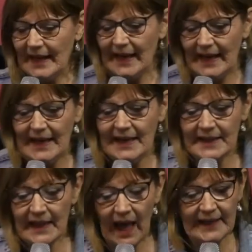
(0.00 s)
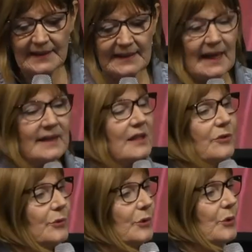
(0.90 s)
He enlightens us
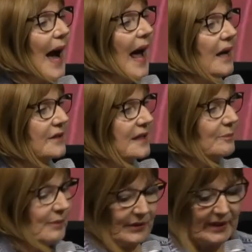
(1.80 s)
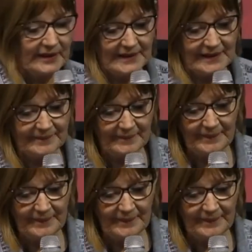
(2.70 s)
through our spirit.